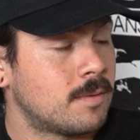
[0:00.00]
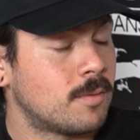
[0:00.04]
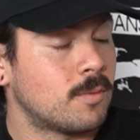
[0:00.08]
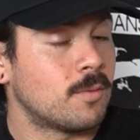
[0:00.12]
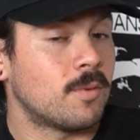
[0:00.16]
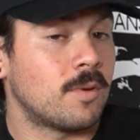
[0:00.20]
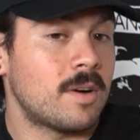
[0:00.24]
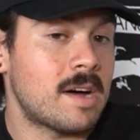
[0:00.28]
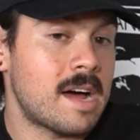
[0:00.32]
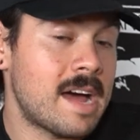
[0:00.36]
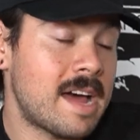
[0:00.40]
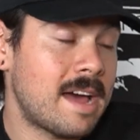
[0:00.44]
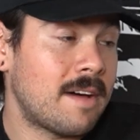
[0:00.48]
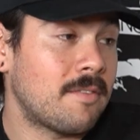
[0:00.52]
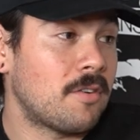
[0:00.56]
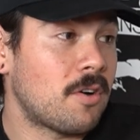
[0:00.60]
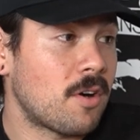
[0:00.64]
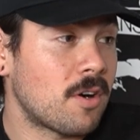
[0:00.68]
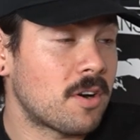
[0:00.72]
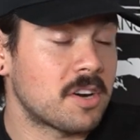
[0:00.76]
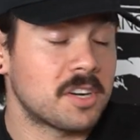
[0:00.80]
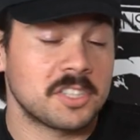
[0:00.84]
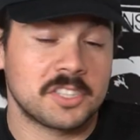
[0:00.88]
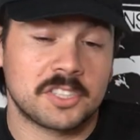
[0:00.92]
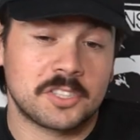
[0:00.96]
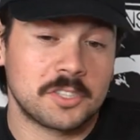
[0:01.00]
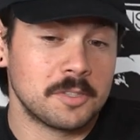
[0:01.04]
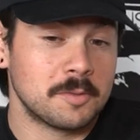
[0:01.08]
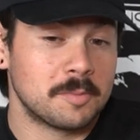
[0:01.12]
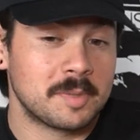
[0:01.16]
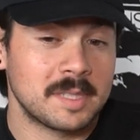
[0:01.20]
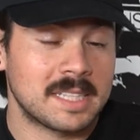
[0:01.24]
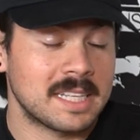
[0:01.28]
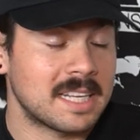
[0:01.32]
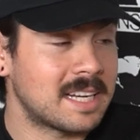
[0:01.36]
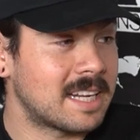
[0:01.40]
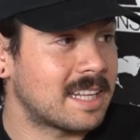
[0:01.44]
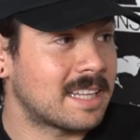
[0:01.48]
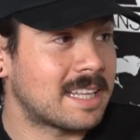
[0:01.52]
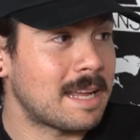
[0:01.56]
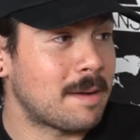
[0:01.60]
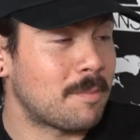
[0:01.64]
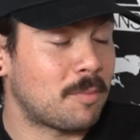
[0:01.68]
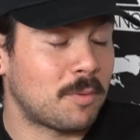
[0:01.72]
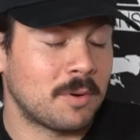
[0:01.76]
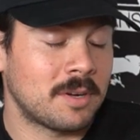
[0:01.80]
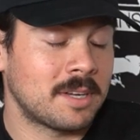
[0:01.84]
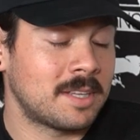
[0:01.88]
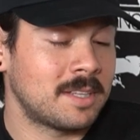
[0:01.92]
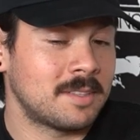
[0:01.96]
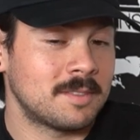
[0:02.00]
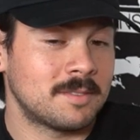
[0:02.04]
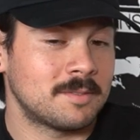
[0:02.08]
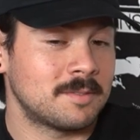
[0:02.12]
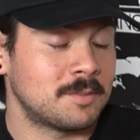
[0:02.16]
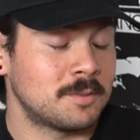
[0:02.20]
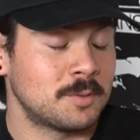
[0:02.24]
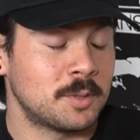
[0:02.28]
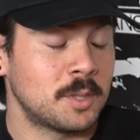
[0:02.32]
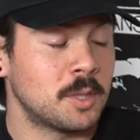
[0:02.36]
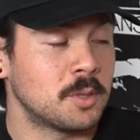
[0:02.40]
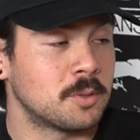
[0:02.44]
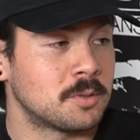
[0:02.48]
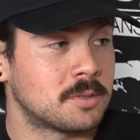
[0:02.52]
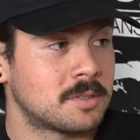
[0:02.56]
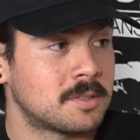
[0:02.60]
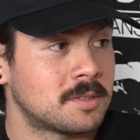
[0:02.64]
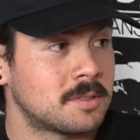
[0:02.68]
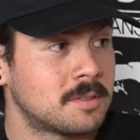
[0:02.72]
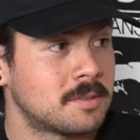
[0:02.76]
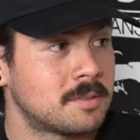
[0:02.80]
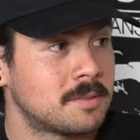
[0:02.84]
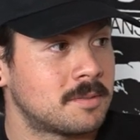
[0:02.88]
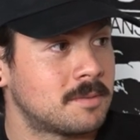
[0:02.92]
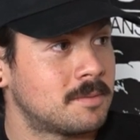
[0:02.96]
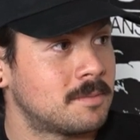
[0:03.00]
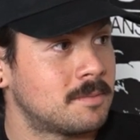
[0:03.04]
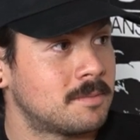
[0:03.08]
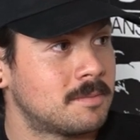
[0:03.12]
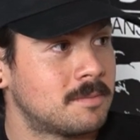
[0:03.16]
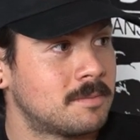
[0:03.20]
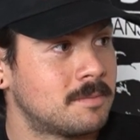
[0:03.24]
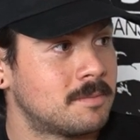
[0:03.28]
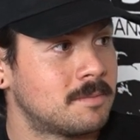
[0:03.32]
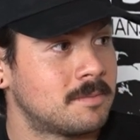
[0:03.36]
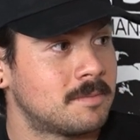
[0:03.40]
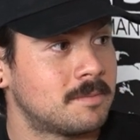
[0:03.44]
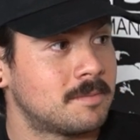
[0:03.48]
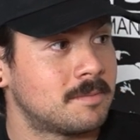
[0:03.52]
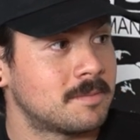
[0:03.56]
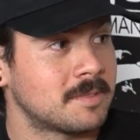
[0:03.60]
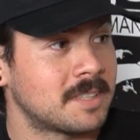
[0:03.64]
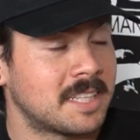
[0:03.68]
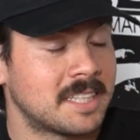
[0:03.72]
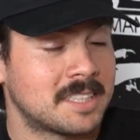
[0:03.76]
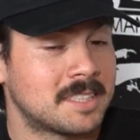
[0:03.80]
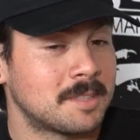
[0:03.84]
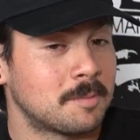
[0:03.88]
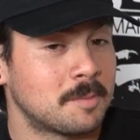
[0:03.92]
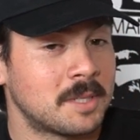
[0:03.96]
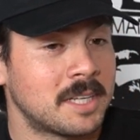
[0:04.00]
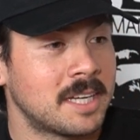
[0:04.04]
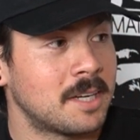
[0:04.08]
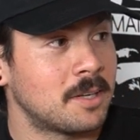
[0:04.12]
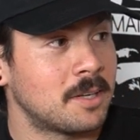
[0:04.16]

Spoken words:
Well, I have a harness too, but then at that point, who knows? Get somebody